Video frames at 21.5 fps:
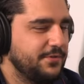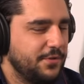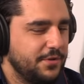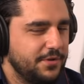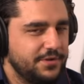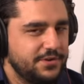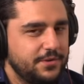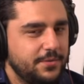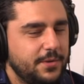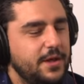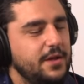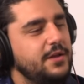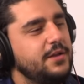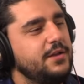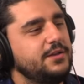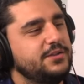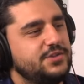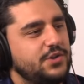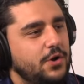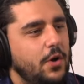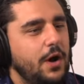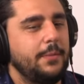rolling doobies.
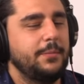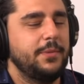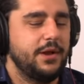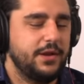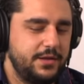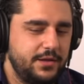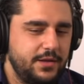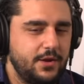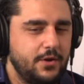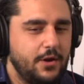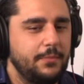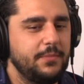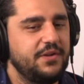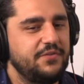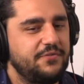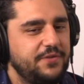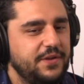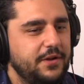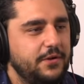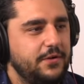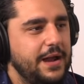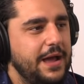So I'm gonna, you know, I'm gonna
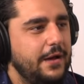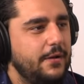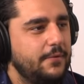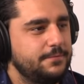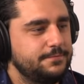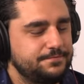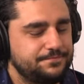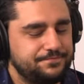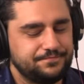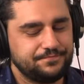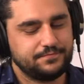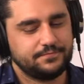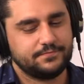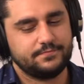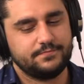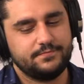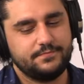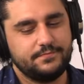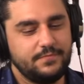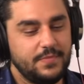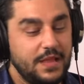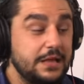figure it out.
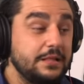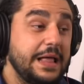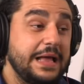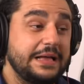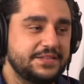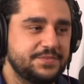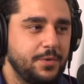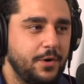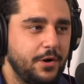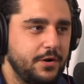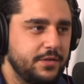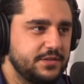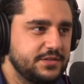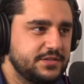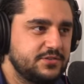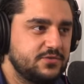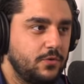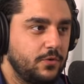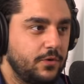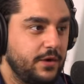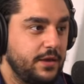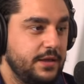Last part of this
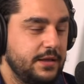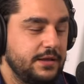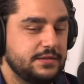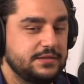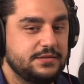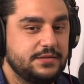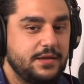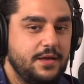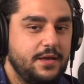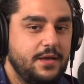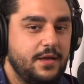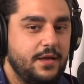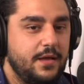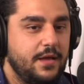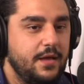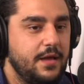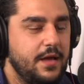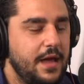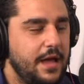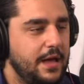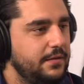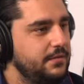story is,
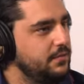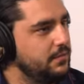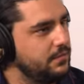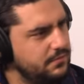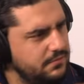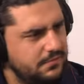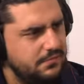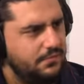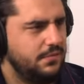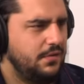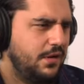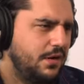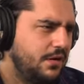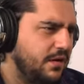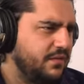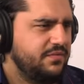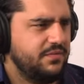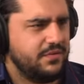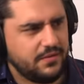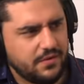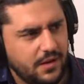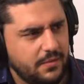you know,
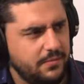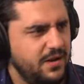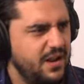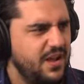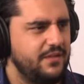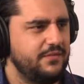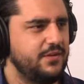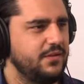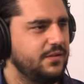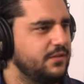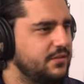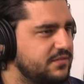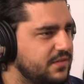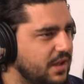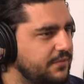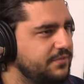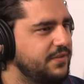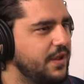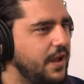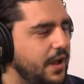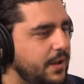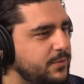I've been I've been having a little
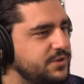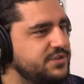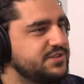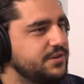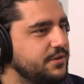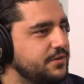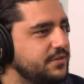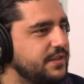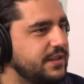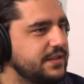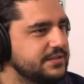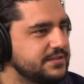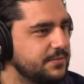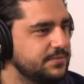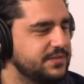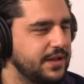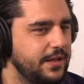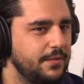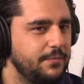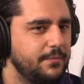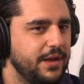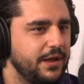tough time with certain things. I'm
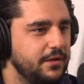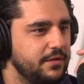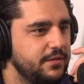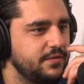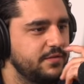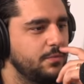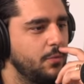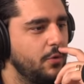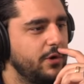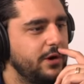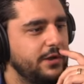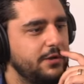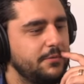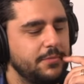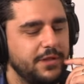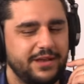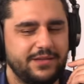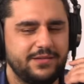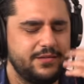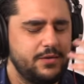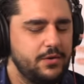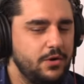telling Becca this morning. I'm
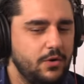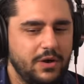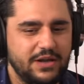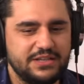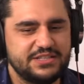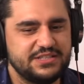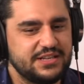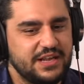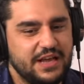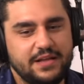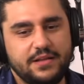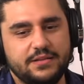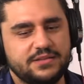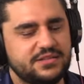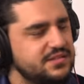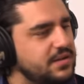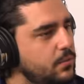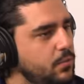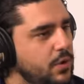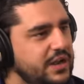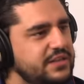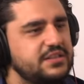like, you know, I just I, in
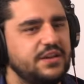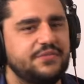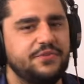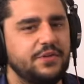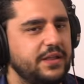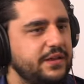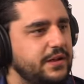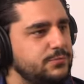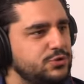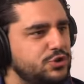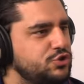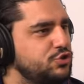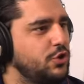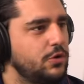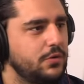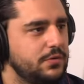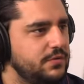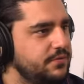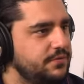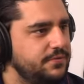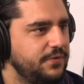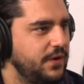some ways I feel like I'm just
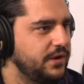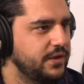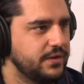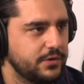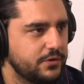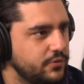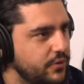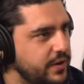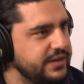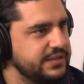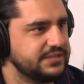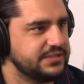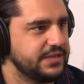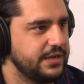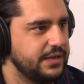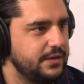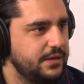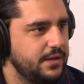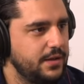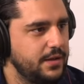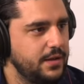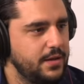going fucking crazy.
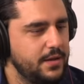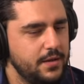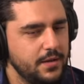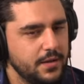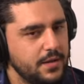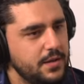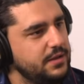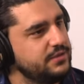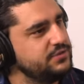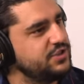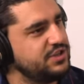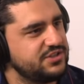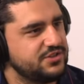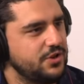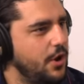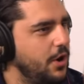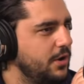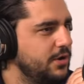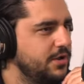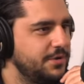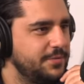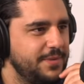And she's
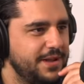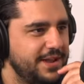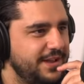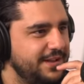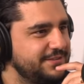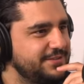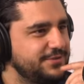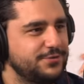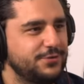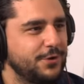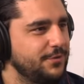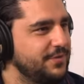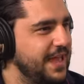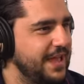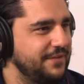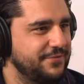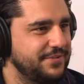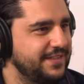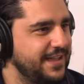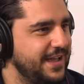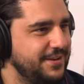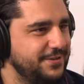talking to me. Don't
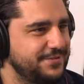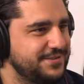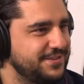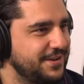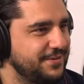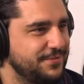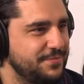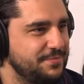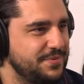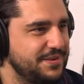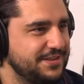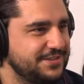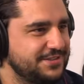laugh at that, you son of a bitch.